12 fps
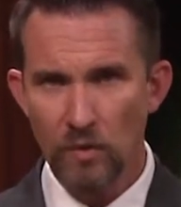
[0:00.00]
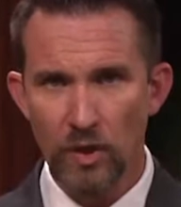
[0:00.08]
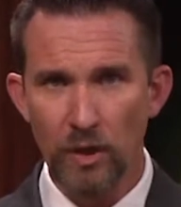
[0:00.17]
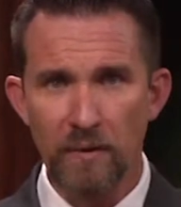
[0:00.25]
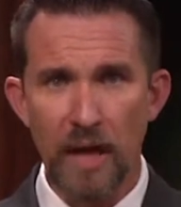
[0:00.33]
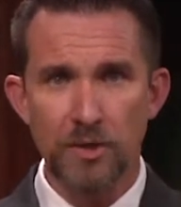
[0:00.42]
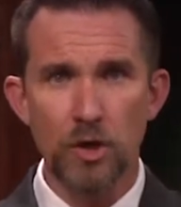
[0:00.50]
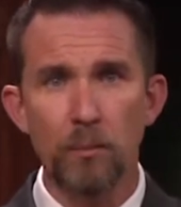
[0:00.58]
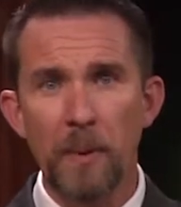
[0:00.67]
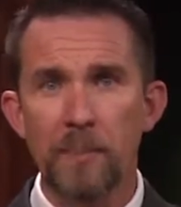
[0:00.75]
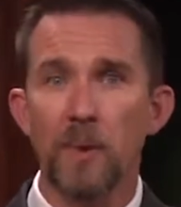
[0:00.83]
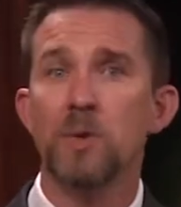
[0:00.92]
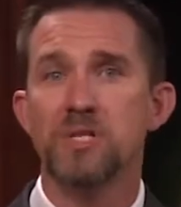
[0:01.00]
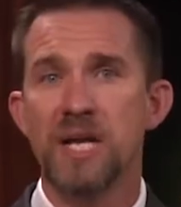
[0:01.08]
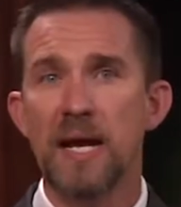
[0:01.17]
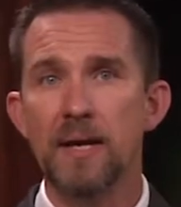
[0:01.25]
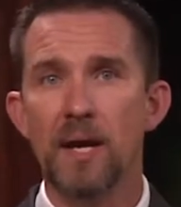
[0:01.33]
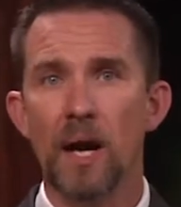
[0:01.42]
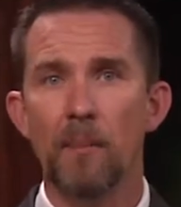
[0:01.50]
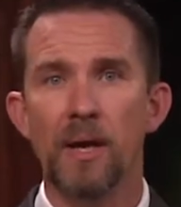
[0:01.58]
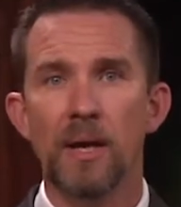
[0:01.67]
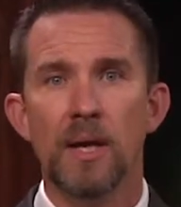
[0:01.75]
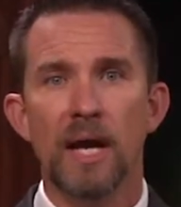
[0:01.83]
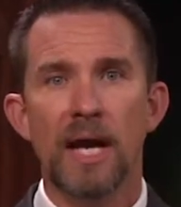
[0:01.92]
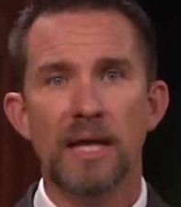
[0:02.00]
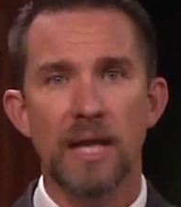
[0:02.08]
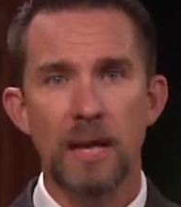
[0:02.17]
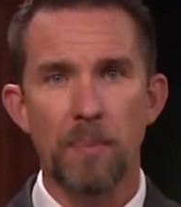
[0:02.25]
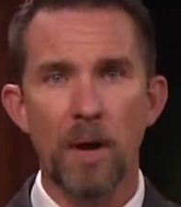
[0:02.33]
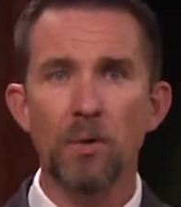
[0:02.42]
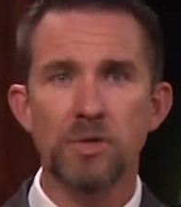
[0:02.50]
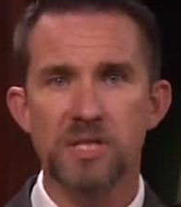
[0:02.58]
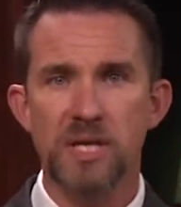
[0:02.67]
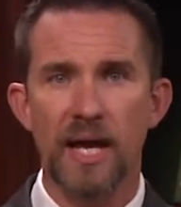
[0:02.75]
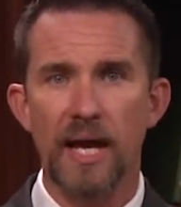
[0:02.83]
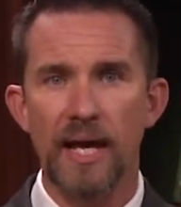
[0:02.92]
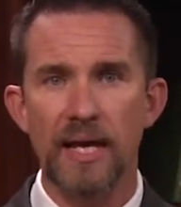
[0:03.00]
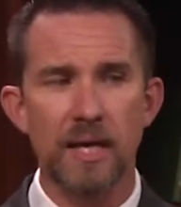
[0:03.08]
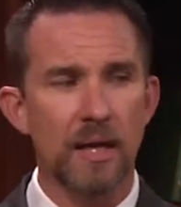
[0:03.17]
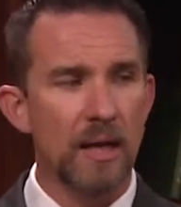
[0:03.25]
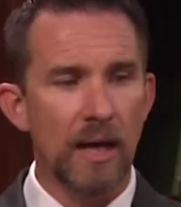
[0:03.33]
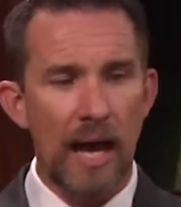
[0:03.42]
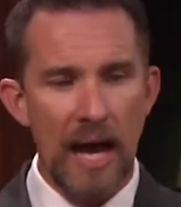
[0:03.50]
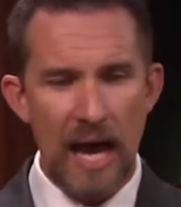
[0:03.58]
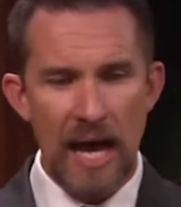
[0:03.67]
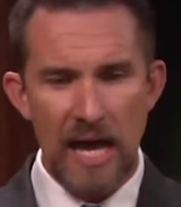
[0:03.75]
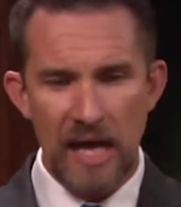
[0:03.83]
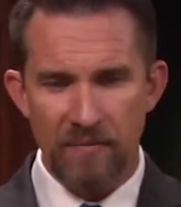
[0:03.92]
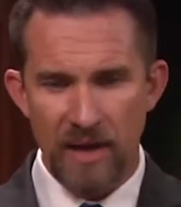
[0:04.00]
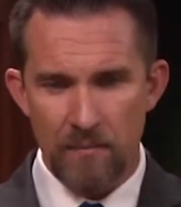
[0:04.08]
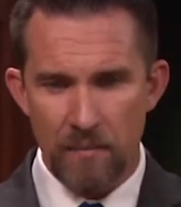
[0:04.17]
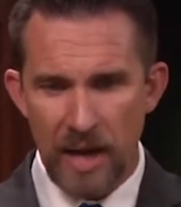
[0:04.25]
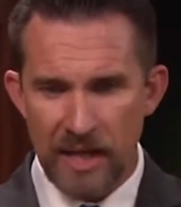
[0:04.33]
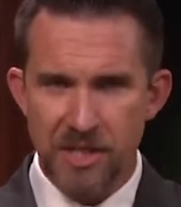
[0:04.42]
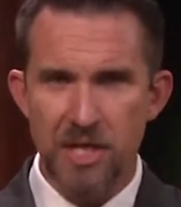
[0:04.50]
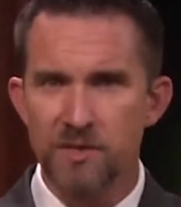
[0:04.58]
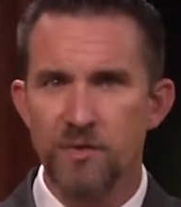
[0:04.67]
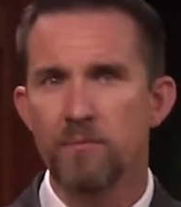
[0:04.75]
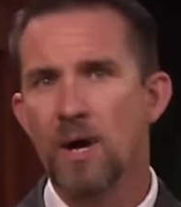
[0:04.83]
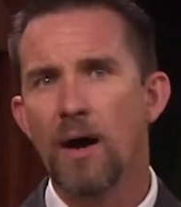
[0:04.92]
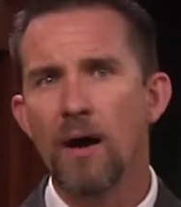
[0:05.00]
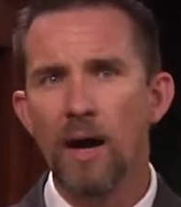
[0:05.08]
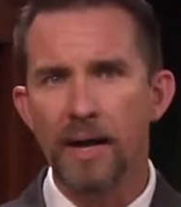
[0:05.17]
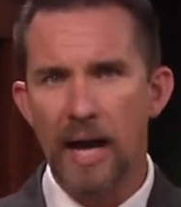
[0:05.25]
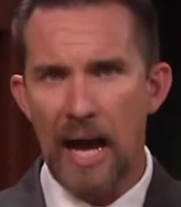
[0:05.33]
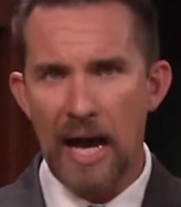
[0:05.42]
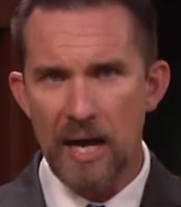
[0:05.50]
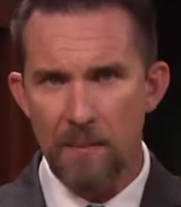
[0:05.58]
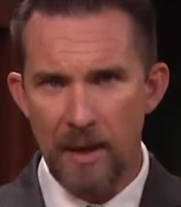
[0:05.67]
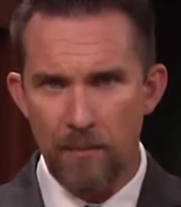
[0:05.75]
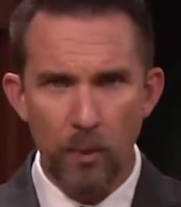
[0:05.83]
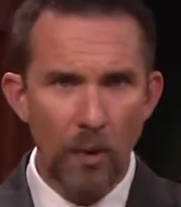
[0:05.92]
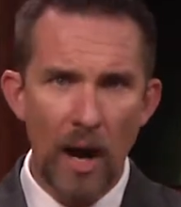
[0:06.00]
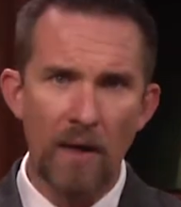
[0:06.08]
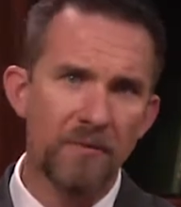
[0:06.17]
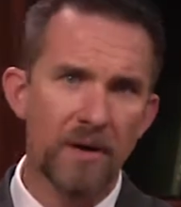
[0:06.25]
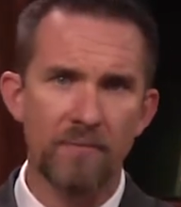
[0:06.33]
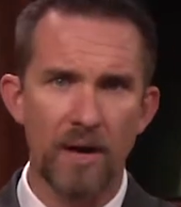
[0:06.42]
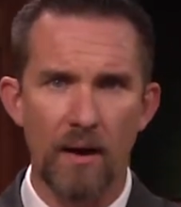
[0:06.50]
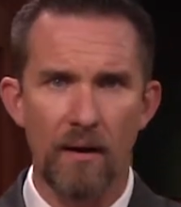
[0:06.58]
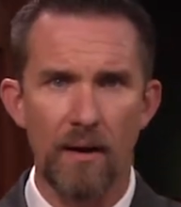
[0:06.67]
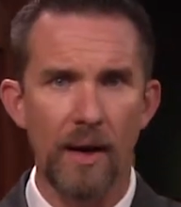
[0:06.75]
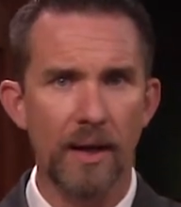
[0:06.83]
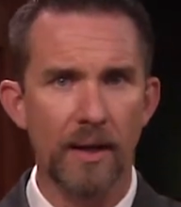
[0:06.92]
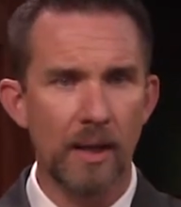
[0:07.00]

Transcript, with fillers: You've got two people who stand up, and they both say, I have a message from God, I am a prophet of God.